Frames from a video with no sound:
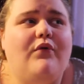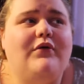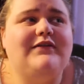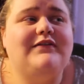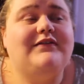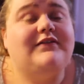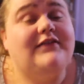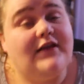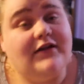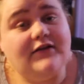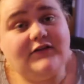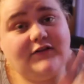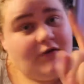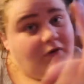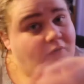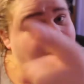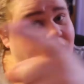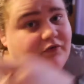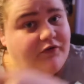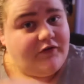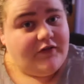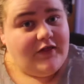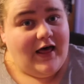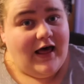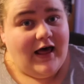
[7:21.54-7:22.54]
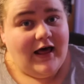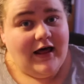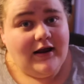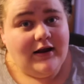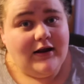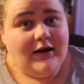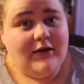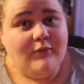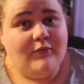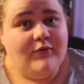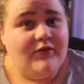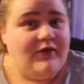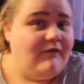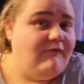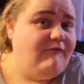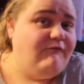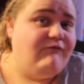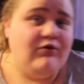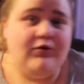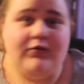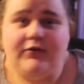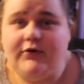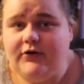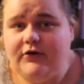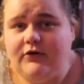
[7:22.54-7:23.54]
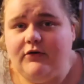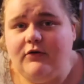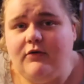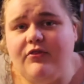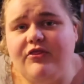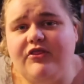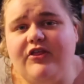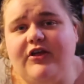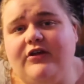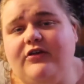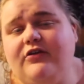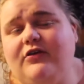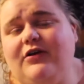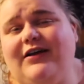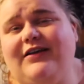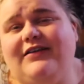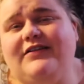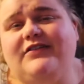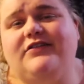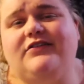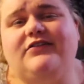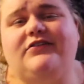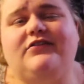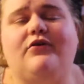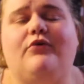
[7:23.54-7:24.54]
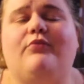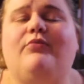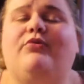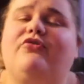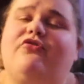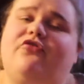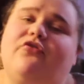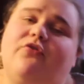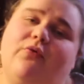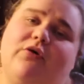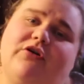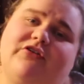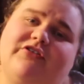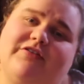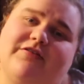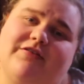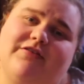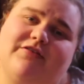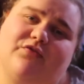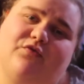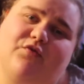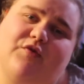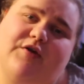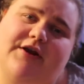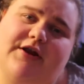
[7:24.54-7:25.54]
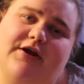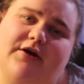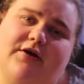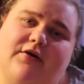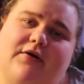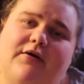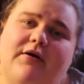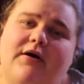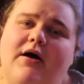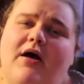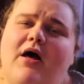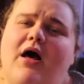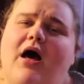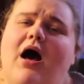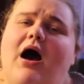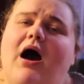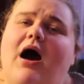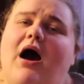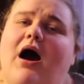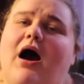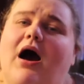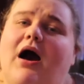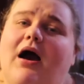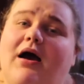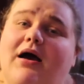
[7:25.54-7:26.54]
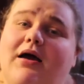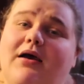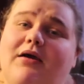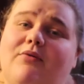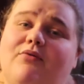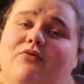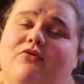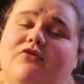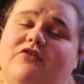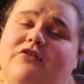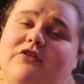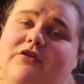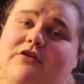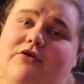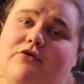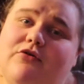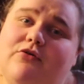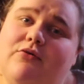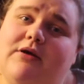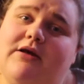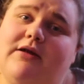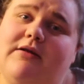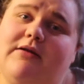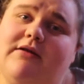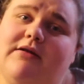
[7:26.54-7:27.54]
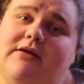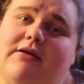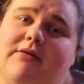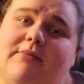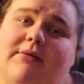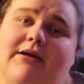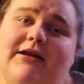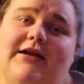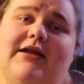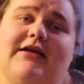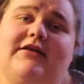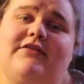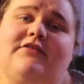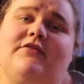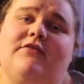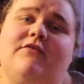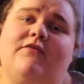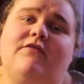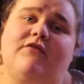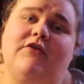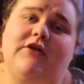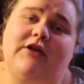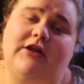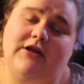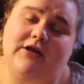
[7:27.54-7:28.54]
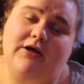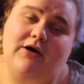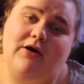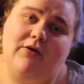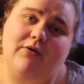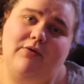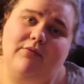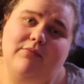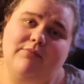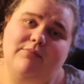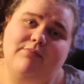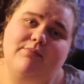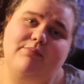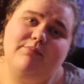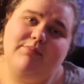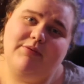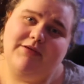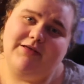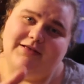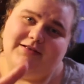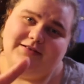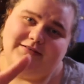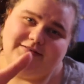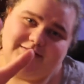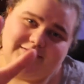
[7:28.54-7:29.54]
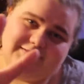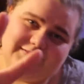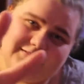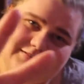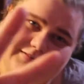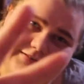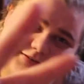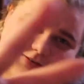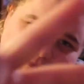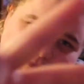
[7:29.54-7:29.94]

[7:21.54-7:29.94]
stay tuned for that. And without further ado, thank you guys so much for watching this video. I will see you in my next video. Peace.